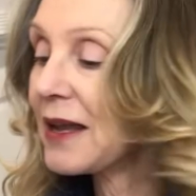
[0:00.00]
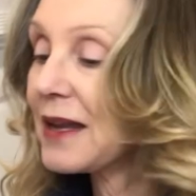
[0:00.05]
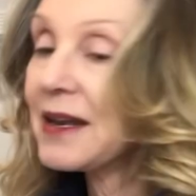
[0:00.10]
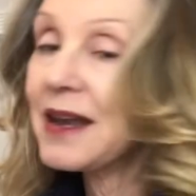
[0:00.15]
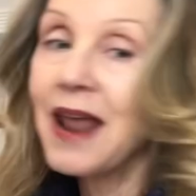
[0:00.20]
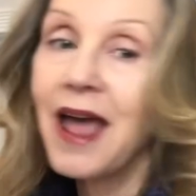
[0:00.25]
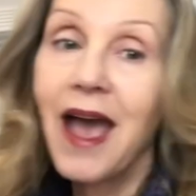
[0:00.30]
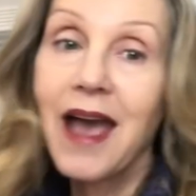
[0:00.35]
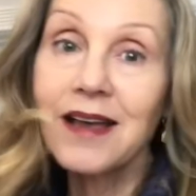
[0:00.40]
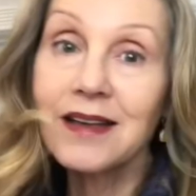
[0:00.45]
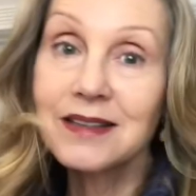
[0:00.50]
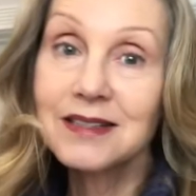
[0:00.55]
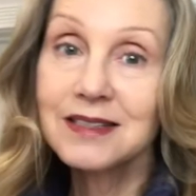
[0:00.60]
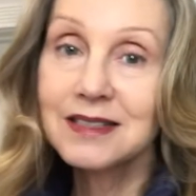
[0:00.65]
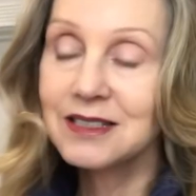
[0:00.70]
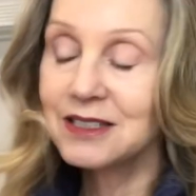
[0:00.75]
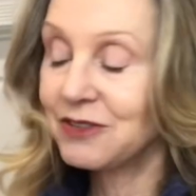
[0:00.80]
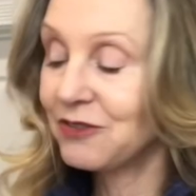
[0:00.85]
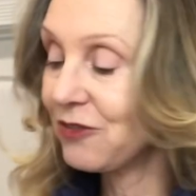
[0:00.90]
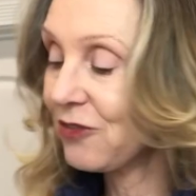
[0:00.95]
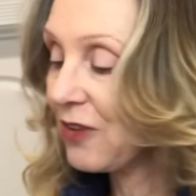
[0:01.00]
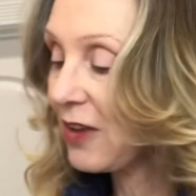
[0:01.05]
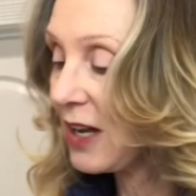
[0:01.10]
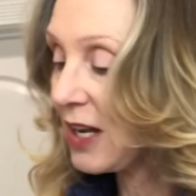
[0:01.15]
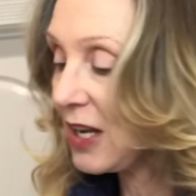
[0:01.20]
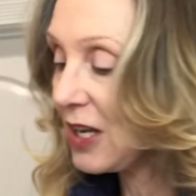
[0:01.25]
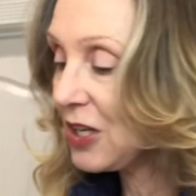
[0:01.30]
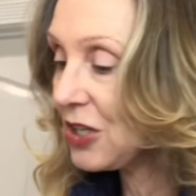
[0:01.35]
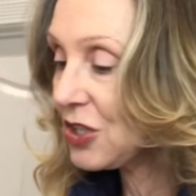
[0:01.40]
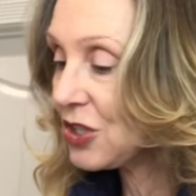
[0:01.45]
next
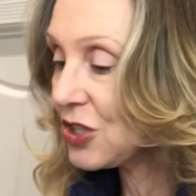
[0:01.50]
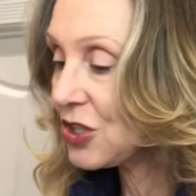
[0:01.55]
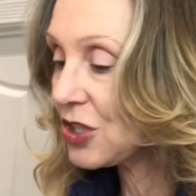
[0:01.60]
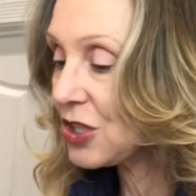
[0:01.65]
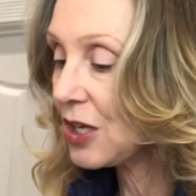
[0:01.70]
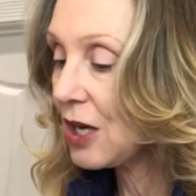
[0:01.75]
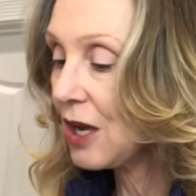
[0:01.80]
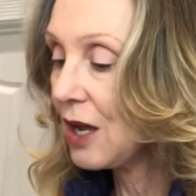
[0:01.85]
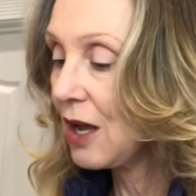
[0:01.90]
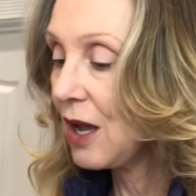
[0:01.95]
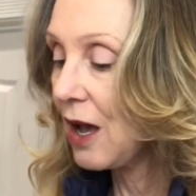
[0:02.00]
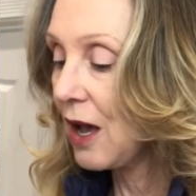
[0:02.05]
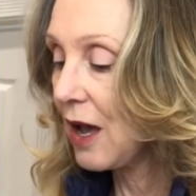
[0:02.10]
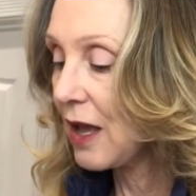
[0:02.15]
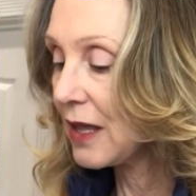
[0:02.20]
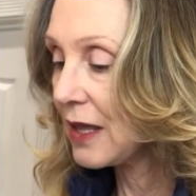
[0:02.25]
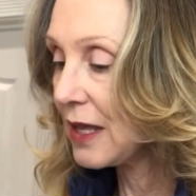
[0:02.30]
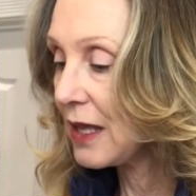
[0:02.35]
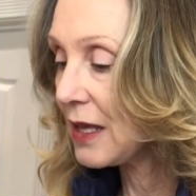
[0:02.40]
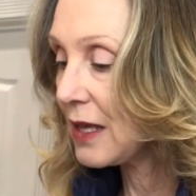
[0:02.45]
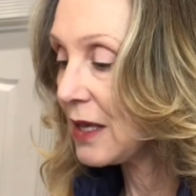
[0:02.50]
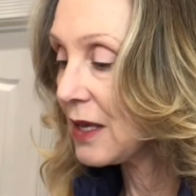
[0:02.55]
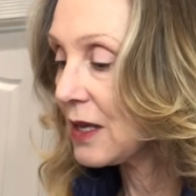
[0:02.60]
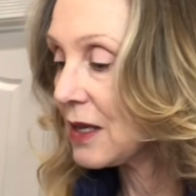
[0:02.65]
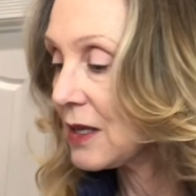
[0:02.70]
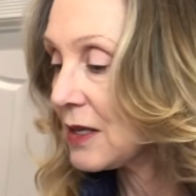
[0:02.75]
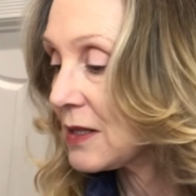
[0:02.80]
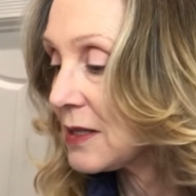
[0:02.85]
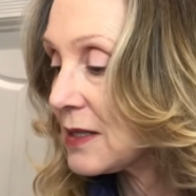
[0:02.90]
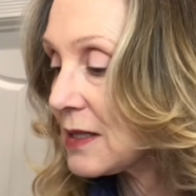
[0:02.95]
finish
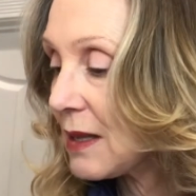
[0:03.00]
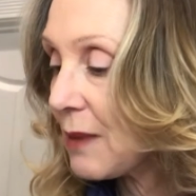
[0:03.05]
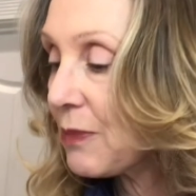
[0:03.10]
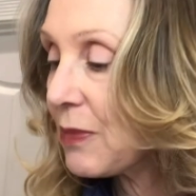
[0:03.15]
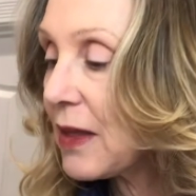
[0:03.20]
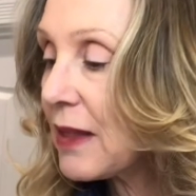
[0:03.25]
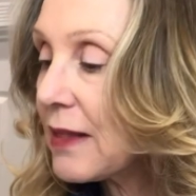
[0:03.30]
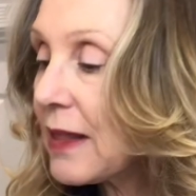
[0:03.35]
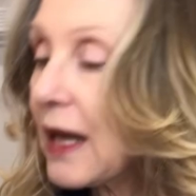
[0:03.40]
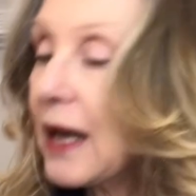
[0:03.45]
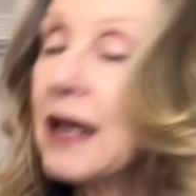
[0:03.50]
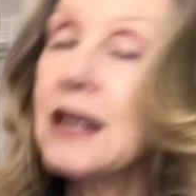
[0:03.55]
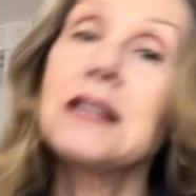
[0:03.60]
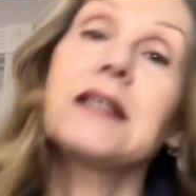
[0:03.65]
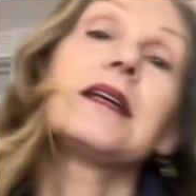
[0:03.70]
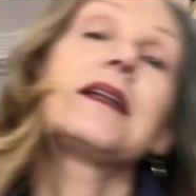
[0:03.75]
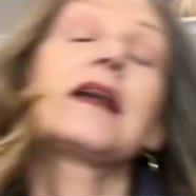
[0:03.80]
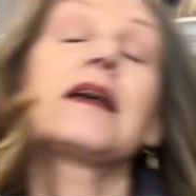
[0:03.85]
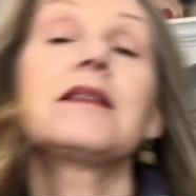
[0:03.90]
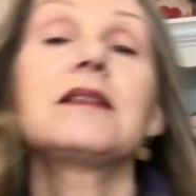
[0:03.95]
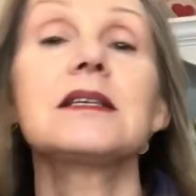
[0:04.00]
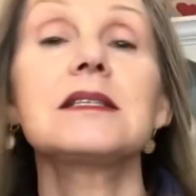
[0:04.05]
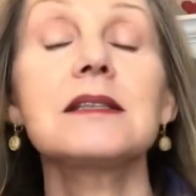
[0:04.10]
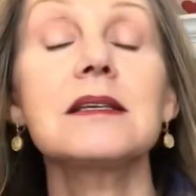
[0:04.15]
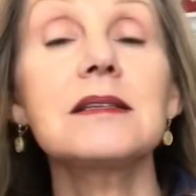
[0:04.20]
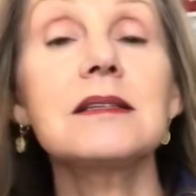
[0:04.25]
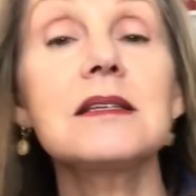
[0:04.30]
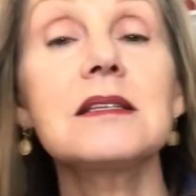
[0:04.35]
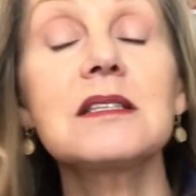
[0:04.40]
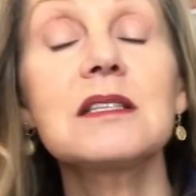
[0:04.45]
is something that I did, and this
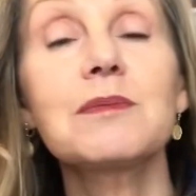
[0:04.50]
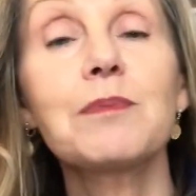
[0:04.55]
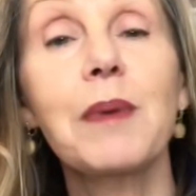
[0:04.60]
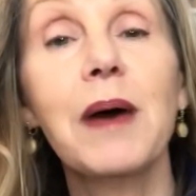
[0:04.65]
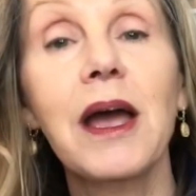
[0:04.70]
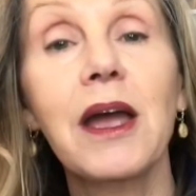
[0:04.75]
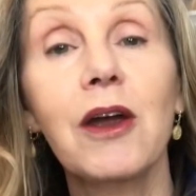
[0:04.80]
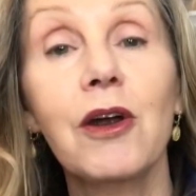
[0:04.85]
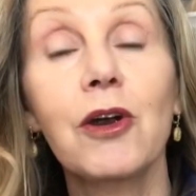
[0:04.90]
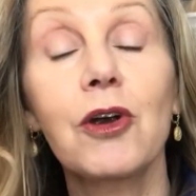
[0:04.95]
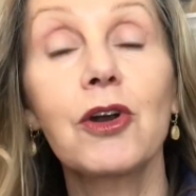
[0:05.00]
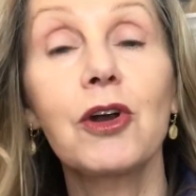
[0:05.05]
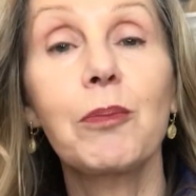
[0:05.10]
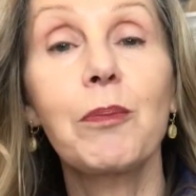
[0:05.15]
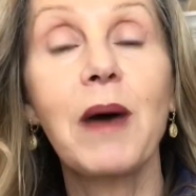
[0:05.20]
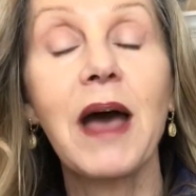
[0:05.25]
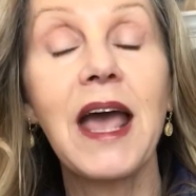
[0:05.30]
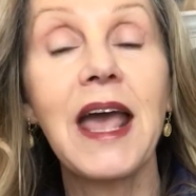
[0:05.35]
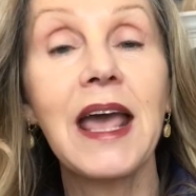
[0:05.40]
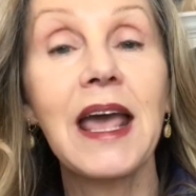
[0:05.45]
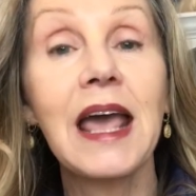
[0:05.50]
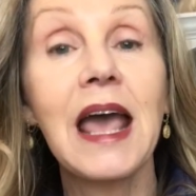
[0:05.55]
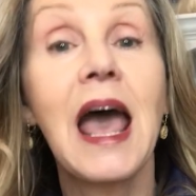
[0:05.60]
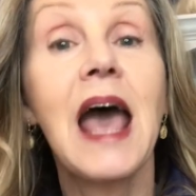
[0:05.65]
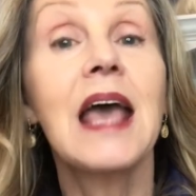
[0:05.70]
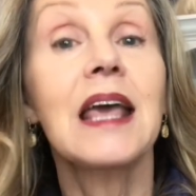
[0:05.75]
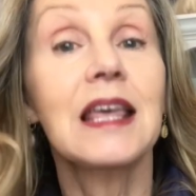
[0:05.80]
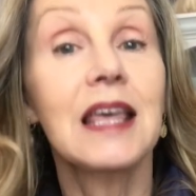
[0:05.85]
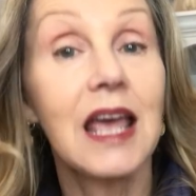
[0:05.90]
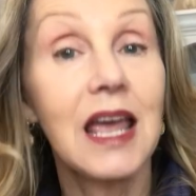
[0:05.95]
is inspired by
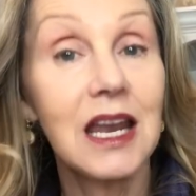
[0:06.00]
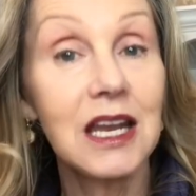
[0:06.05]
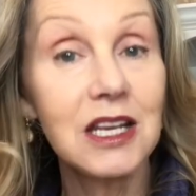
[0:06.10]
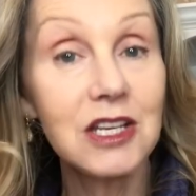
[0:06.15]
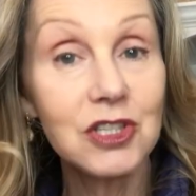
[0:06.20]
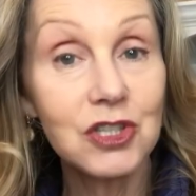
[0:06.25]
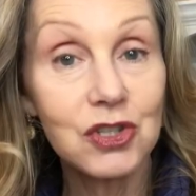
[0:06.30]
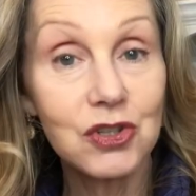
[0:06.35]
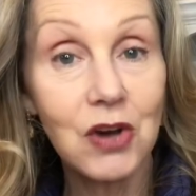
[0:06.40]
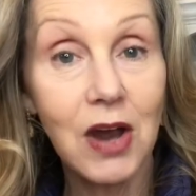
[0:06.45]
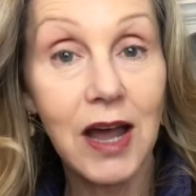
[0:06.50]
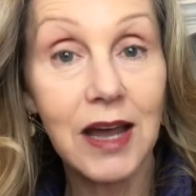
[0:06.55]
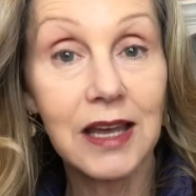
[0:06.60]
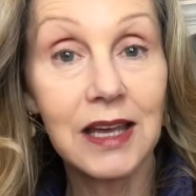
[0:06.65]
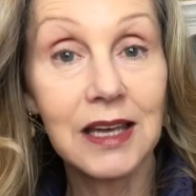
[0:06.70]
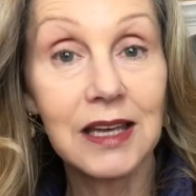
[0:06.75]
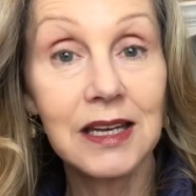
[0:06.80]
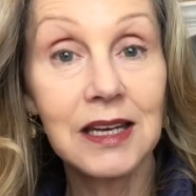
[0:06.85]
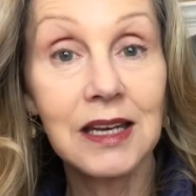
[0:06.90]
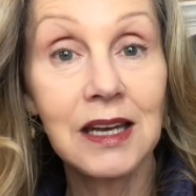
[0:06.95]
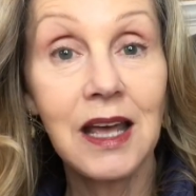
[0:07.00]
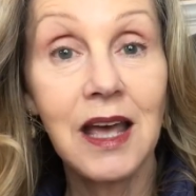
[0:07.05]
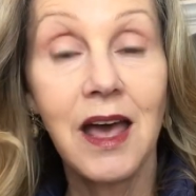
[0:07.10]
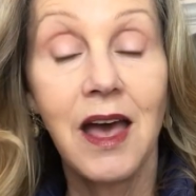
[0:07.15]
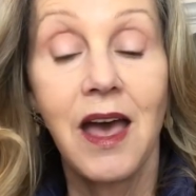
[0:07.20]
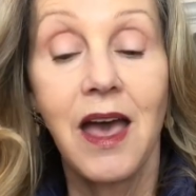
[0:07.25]
Katie Strachan,